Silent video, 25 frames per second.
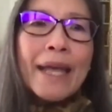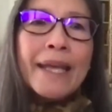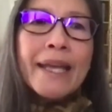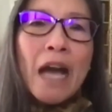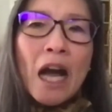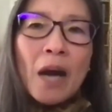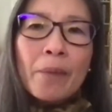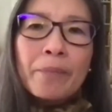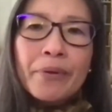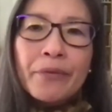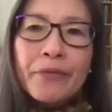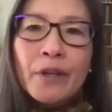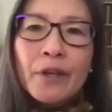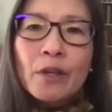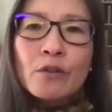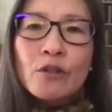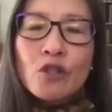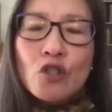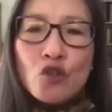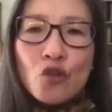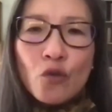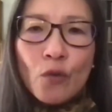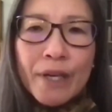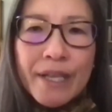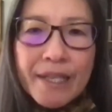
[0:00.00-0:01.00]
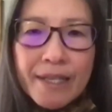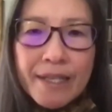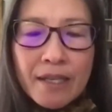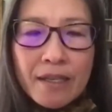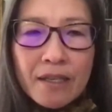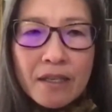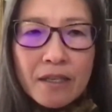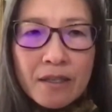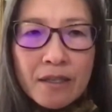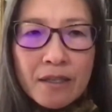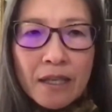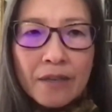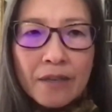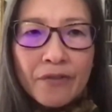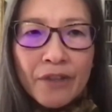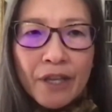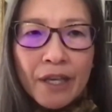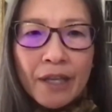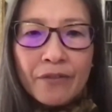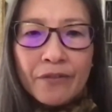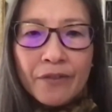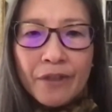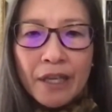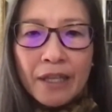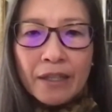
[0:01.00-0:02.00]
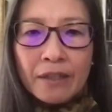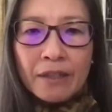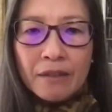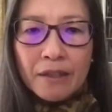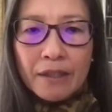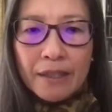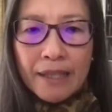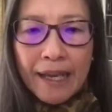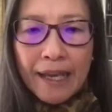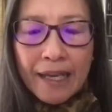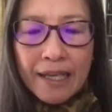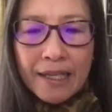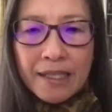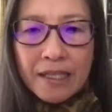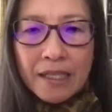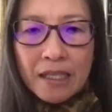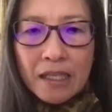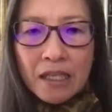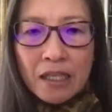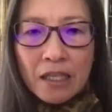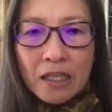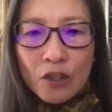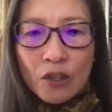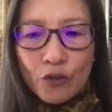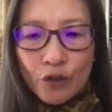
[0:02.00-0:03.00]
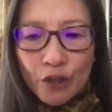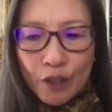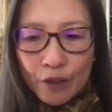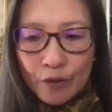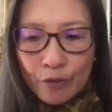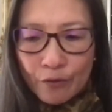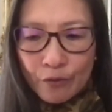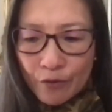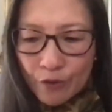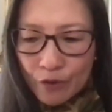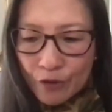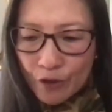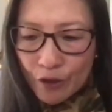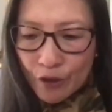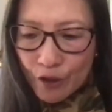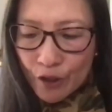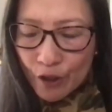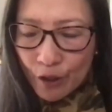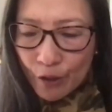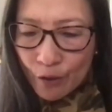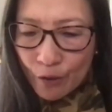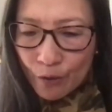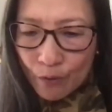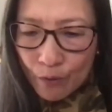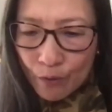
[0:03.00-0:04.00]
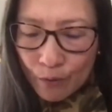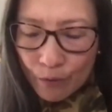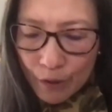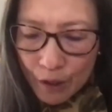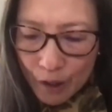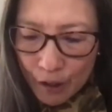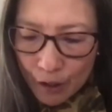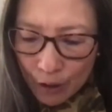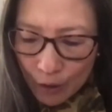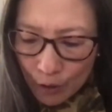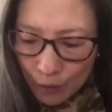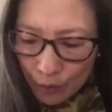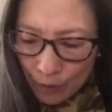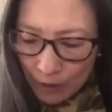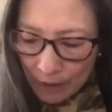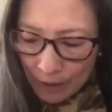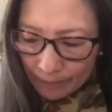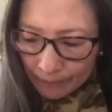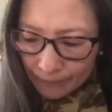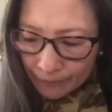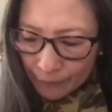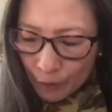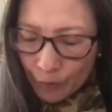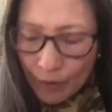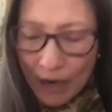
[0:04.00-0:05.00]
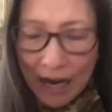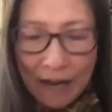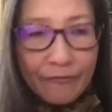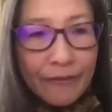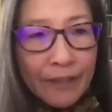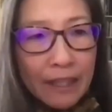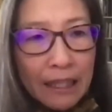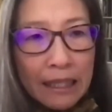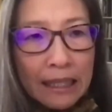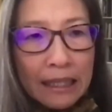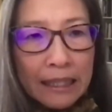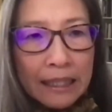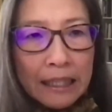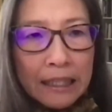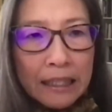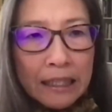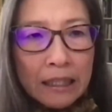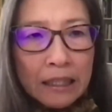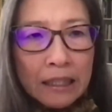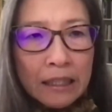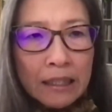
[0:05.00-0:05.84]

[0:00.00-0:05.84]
up those choices that Katie, you know, so graphically